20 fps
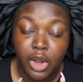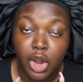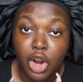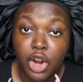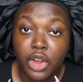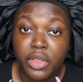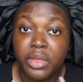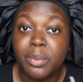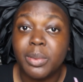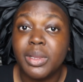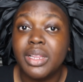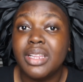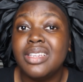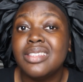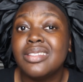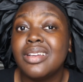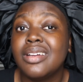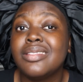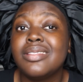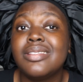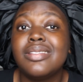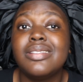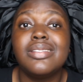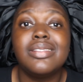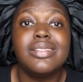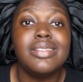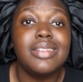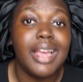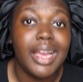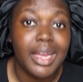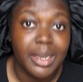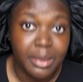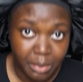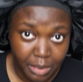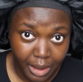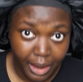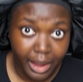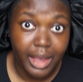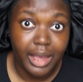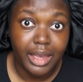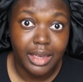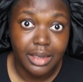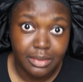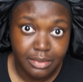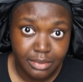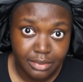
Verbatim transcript: Are the police on standby?